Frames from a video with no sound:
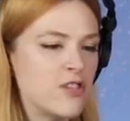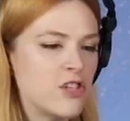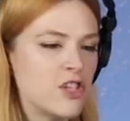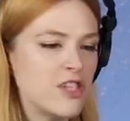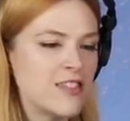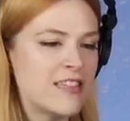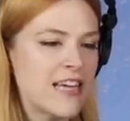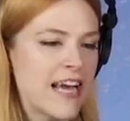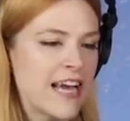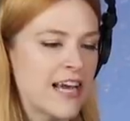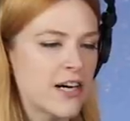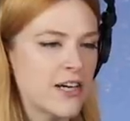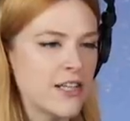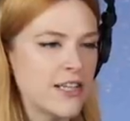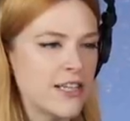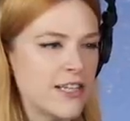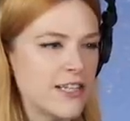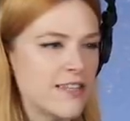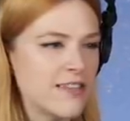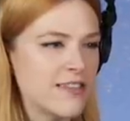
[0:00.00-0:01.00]
So she's taking her
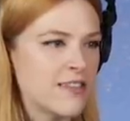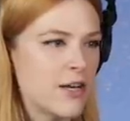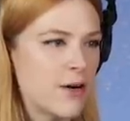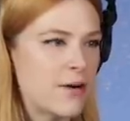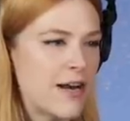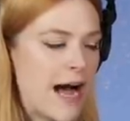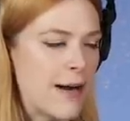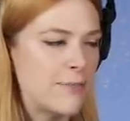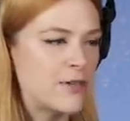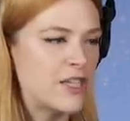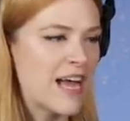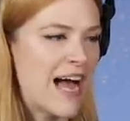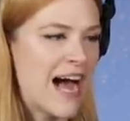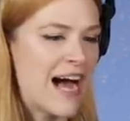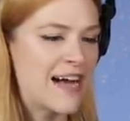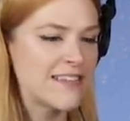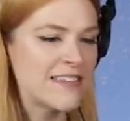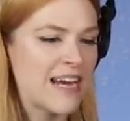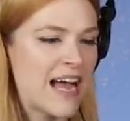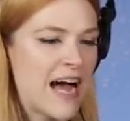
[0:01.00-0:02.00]
little disco nap. She
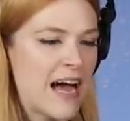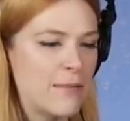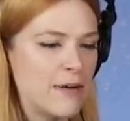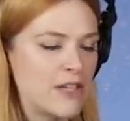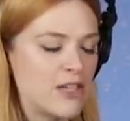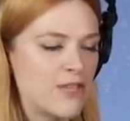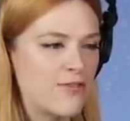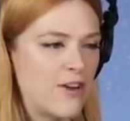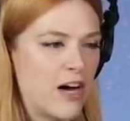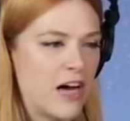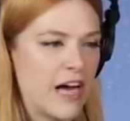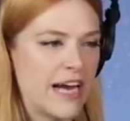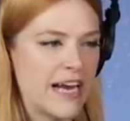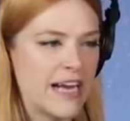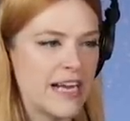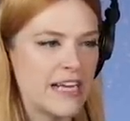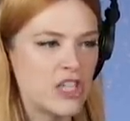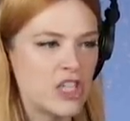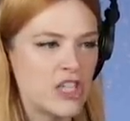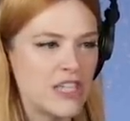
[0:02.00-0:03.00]
hasn't had much
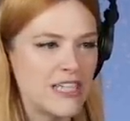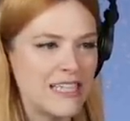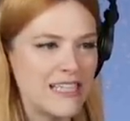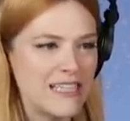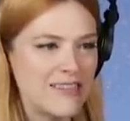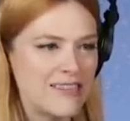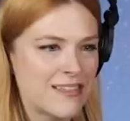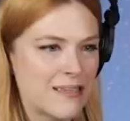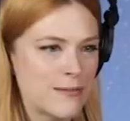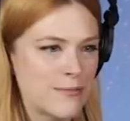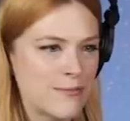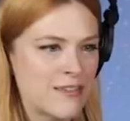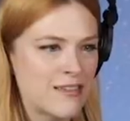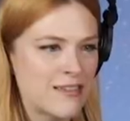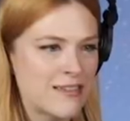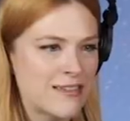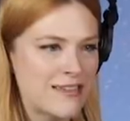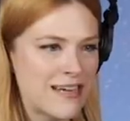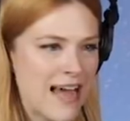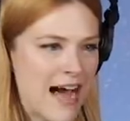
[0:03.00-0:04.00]
fun. She needs some
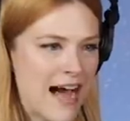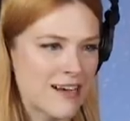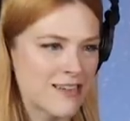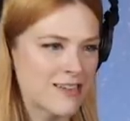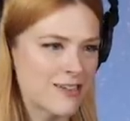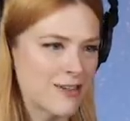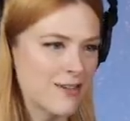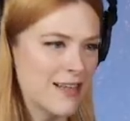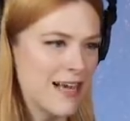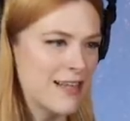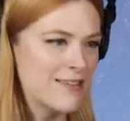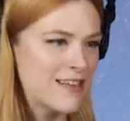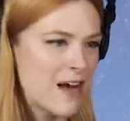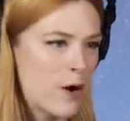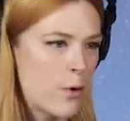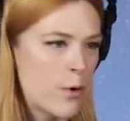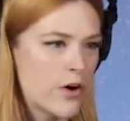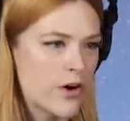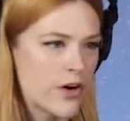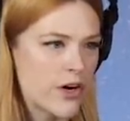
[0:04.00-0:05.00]
snacks. So let's
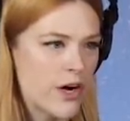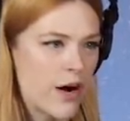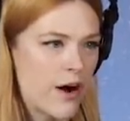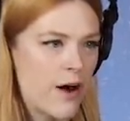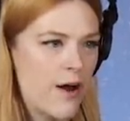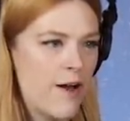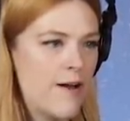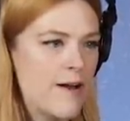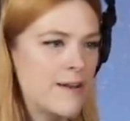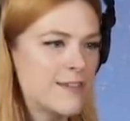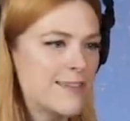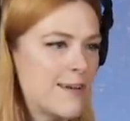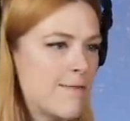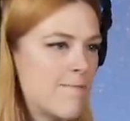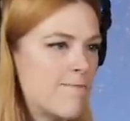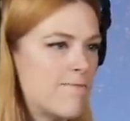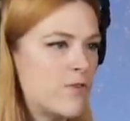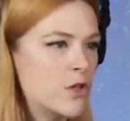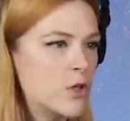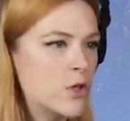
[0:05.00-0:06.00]
order
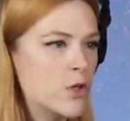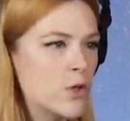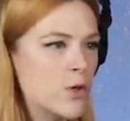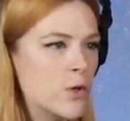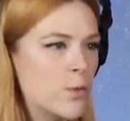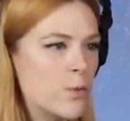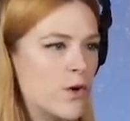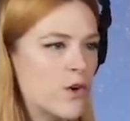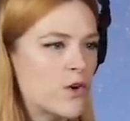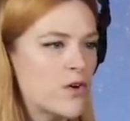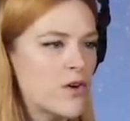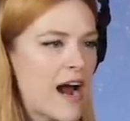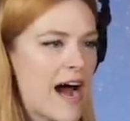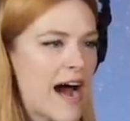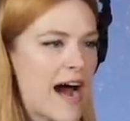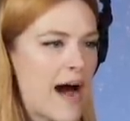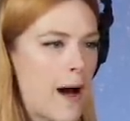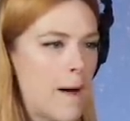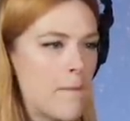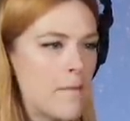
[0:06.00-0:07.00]
some food we'll
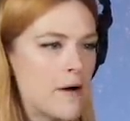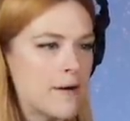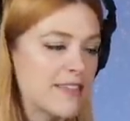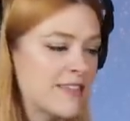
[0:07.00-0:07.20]
grab.